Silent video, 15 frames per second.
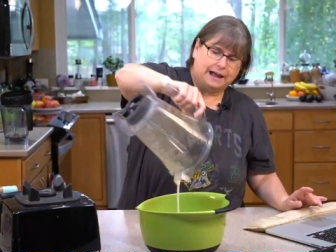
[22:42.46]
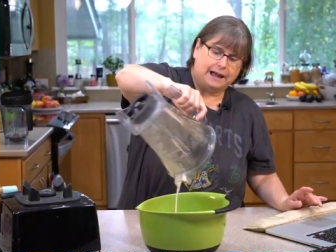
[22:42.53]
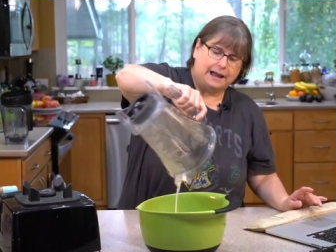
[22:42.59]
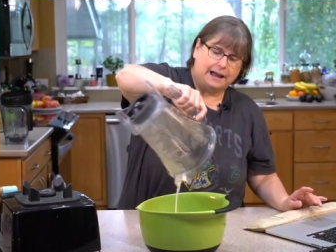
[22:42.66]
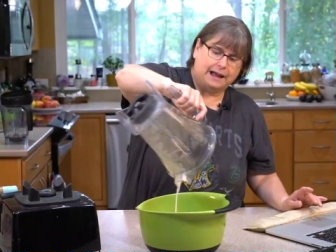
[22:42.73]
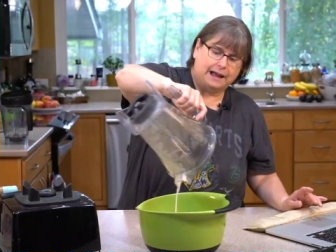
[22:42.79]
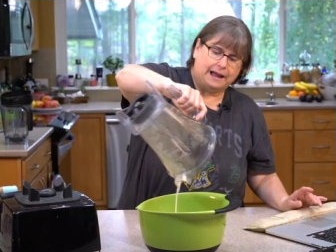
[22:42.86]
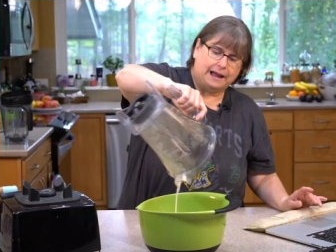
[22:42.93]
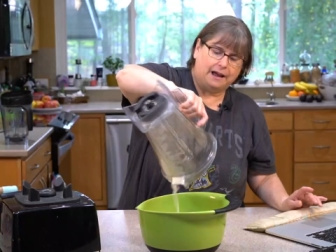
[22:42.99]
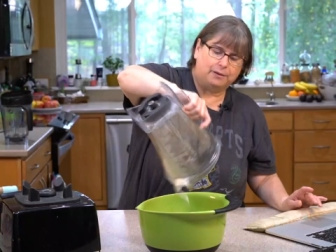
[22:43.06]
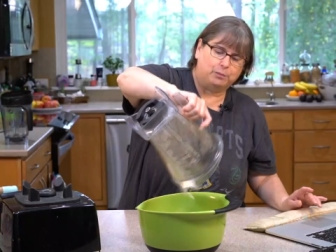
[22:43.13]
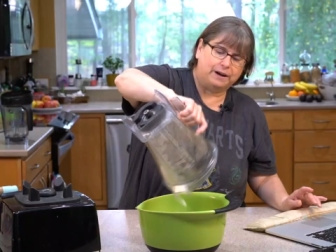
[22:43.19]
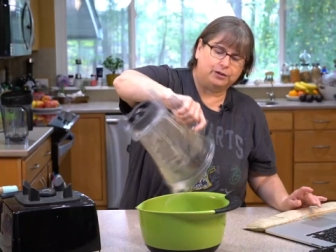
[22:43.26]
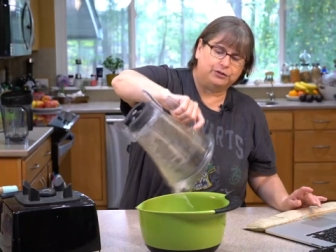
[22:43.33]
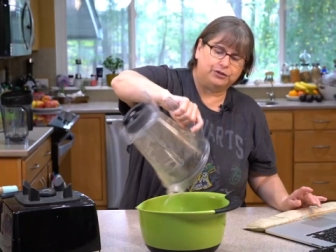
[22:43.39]
And what
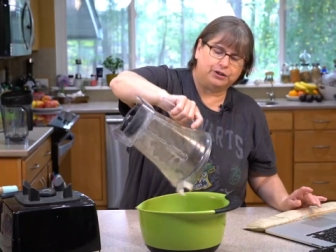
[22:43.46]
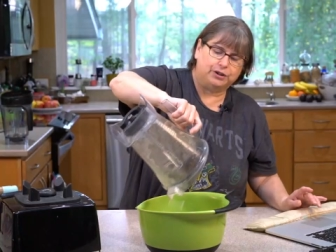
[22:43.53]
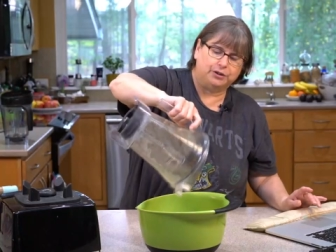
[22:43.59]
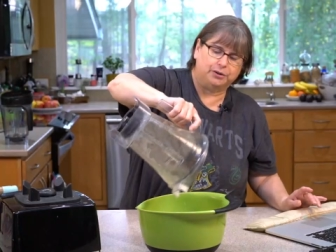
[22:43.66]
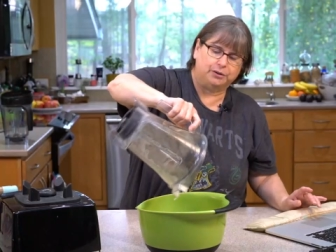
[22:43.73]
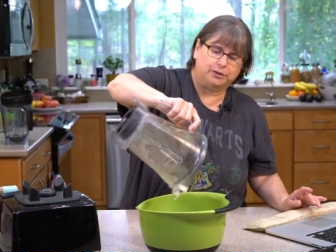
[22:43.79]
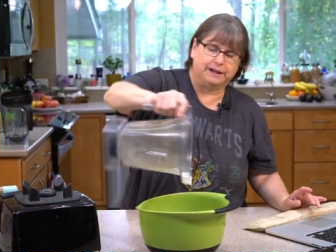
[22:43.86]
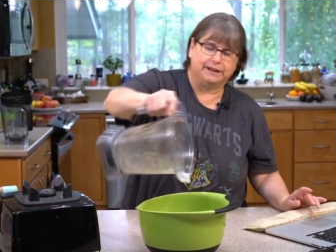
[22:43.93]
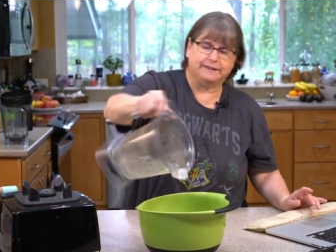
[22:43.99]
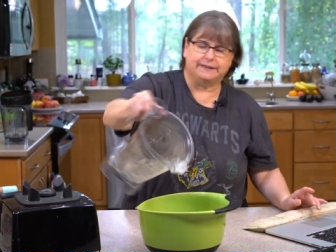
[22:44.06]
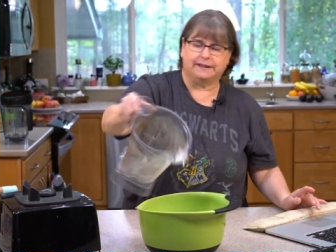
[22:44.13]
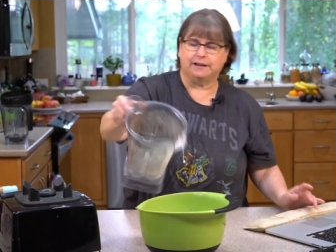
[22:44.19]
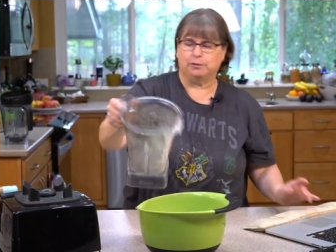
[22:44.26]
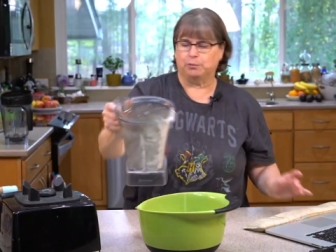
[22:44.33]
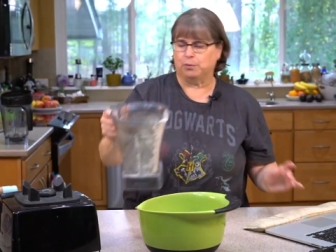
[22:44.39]
it'll do is
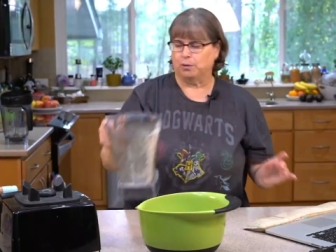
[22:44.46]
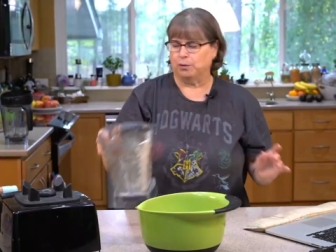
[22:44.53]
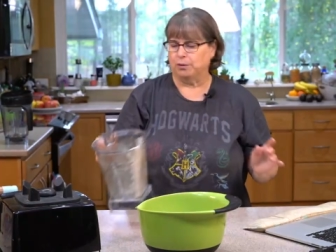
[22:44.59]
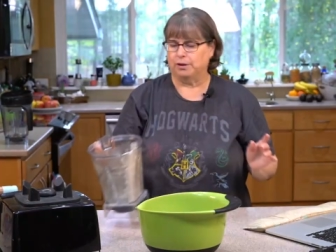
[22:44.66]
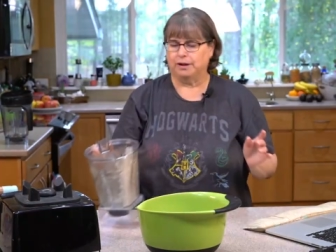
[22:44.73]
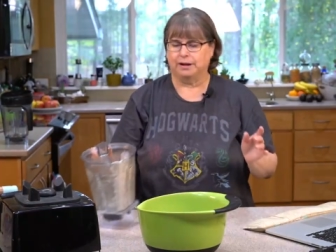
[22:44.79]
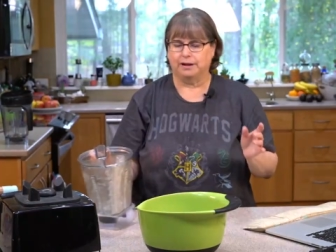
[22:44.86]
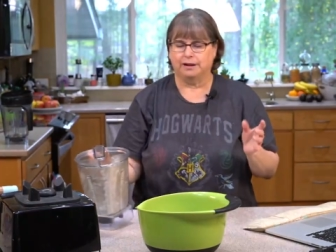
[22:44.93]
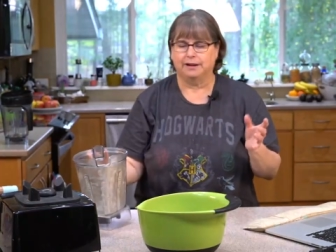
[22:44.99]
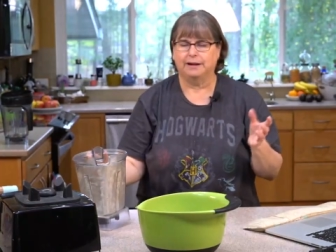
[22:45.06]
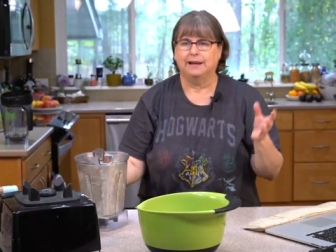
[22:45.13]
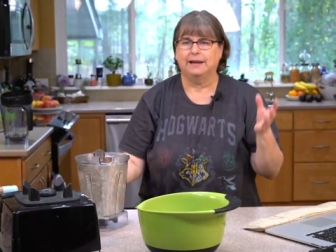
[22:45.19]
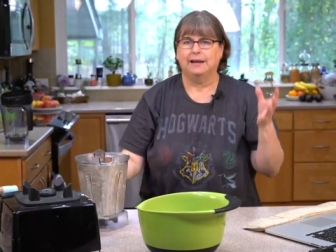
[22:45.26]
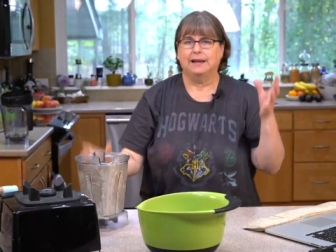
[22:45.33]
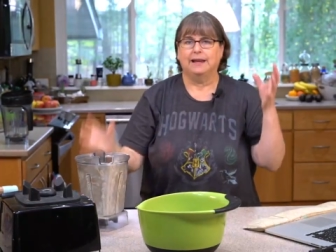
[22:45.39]
it will,
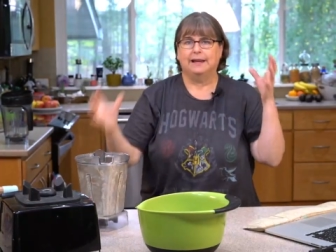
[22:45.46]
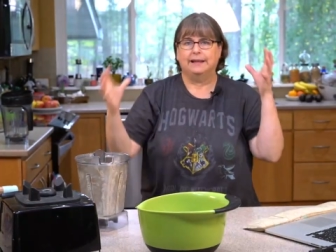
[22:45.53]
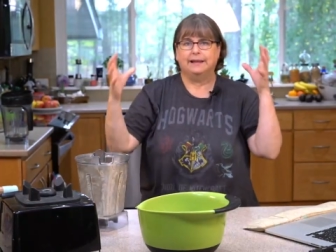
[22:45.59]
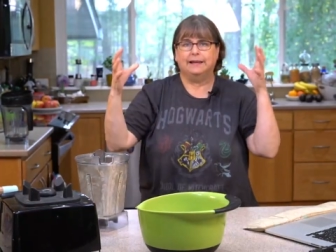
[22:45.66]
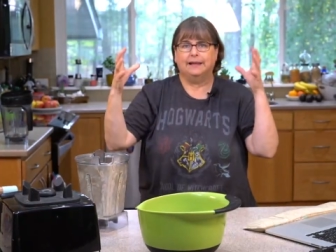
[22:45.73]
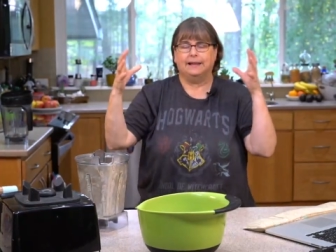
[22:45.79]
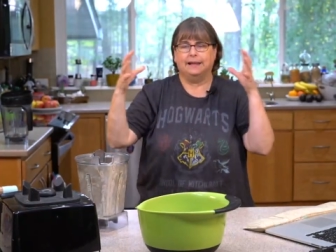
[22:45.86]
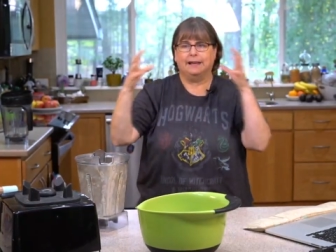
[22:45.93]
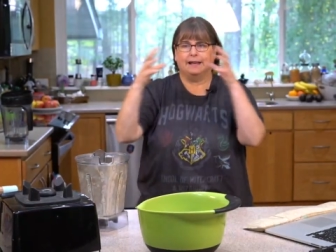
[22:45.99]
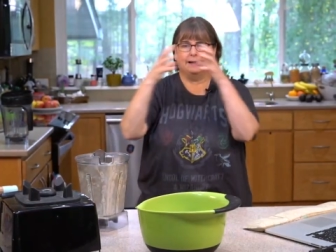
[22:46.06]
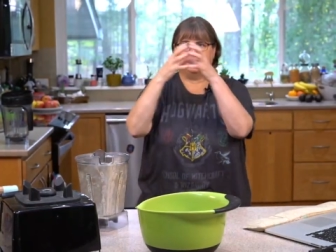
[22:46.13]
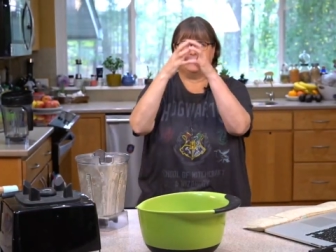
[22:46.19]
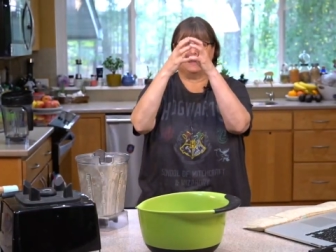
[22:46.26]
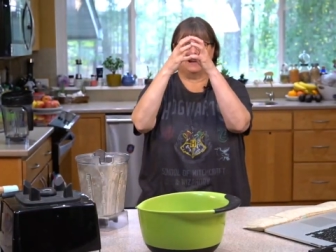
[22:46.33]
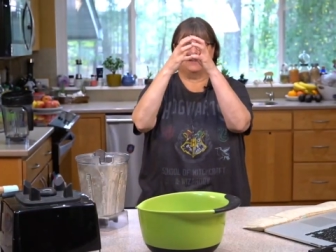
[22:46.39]

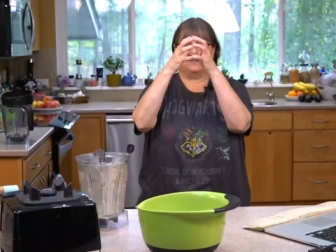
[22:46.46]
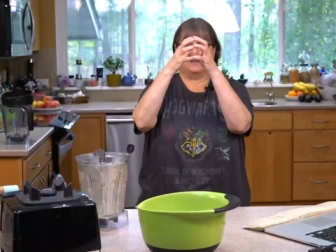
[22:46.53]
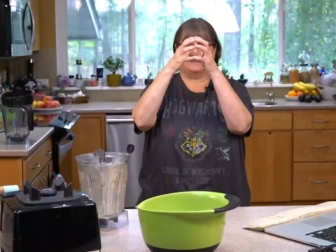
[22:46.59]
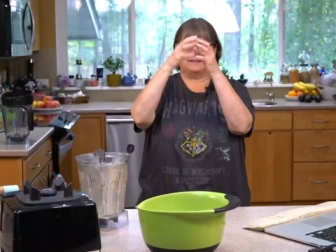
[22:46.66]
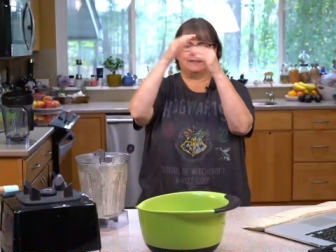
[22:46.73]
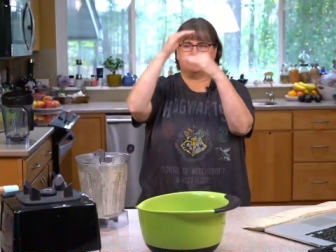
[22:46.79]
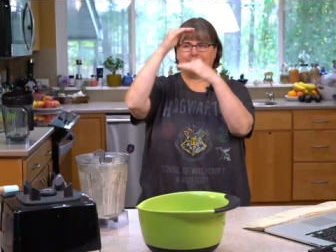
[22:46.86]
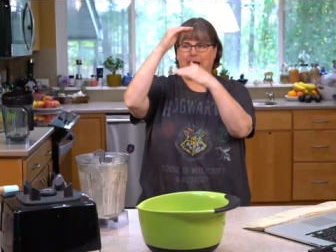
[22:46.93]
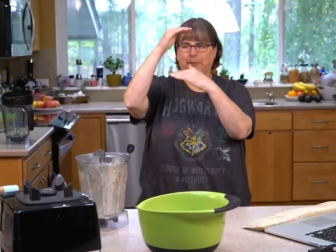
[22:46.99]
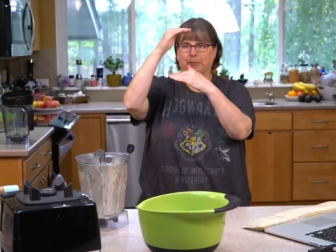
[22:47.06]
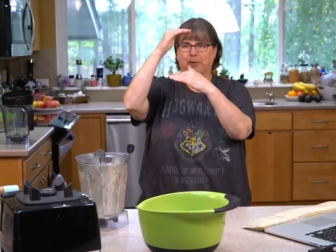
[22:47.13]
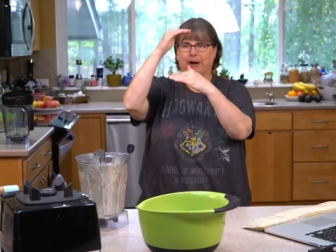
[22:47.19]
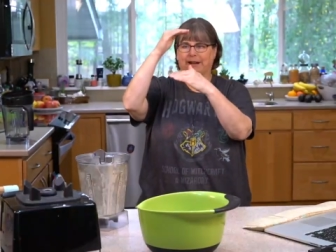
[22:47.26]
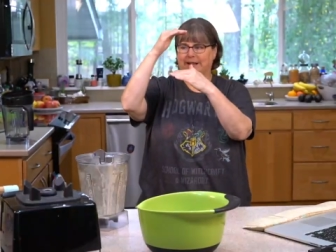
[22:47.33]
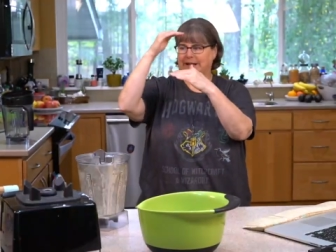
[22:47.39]
instead of it
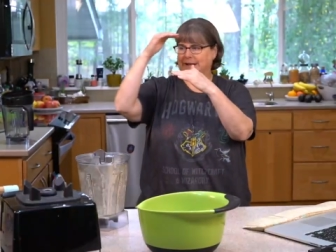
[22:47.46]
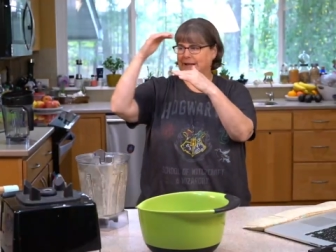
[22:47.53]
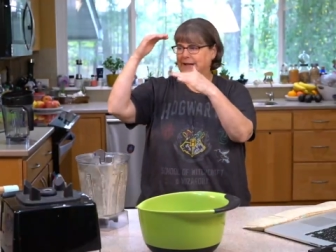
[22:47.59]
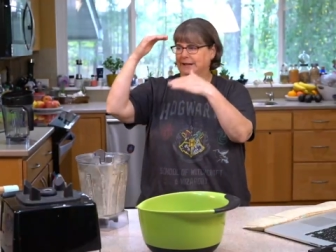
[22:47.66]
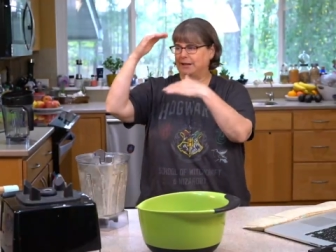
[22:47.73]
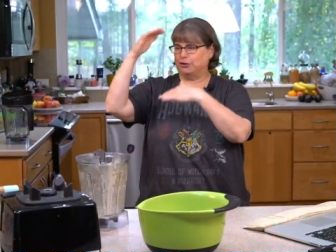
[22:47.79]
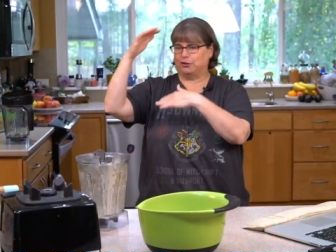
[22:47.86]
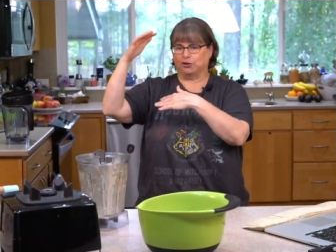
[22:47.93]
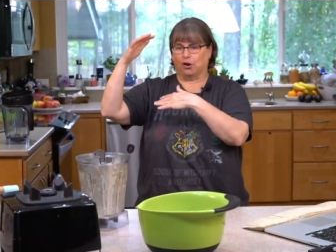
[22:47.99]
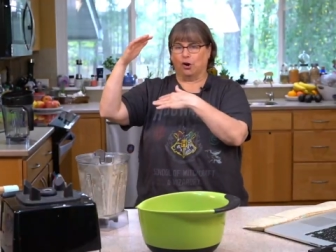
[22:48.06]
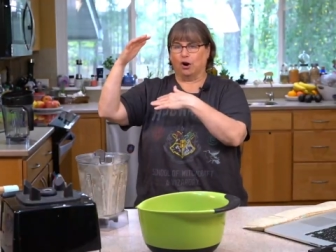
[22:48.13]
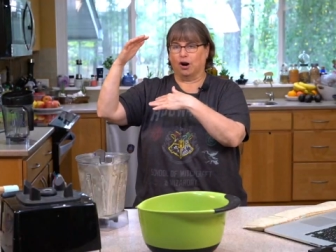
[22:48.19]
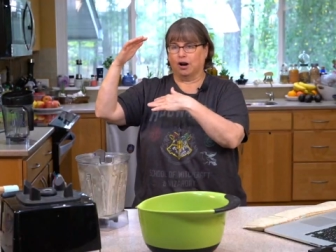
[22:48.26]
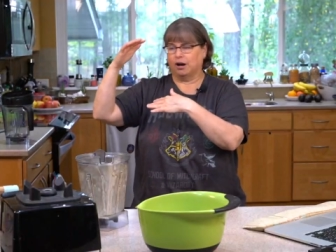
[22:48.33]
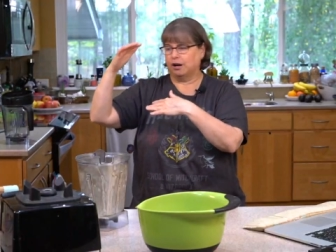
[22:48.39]
separating in a
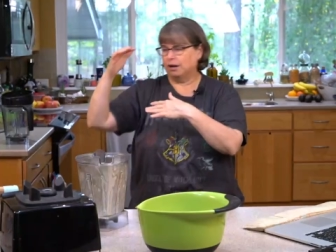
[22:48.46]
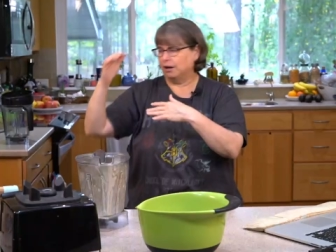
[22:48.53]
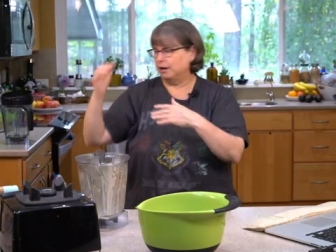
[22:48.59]
jar,